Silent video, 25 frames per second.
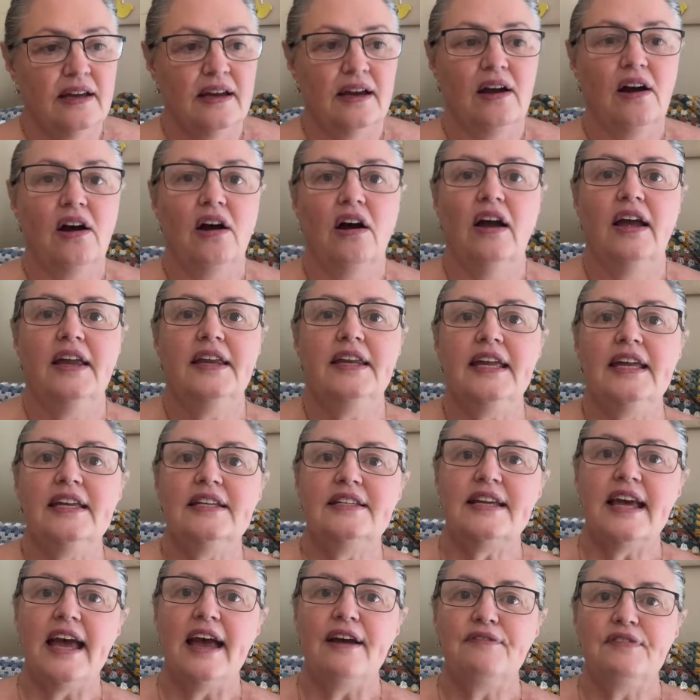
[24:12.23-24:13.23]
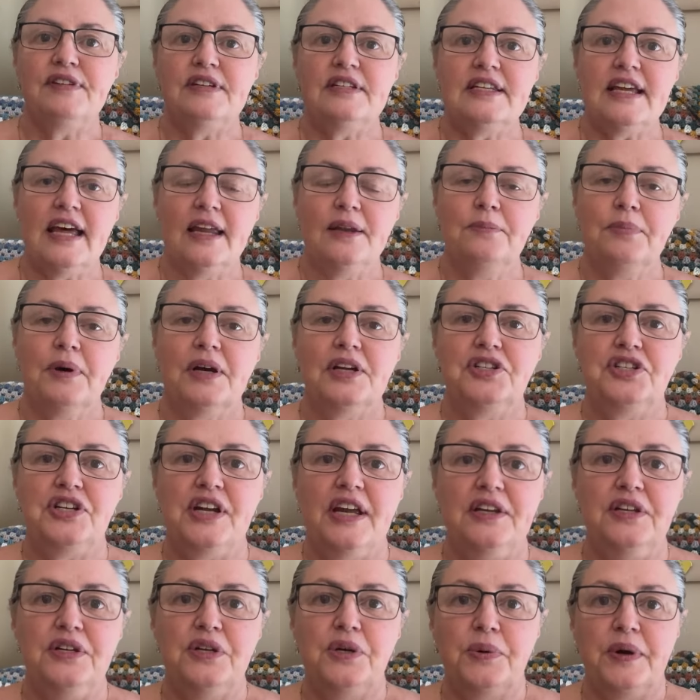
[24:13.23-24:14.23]
I need to have it done by
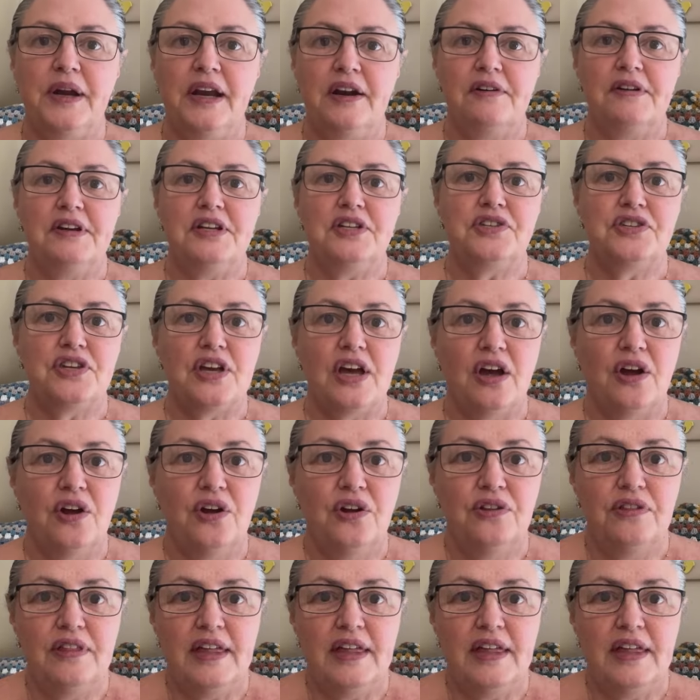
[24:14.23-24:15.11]
January so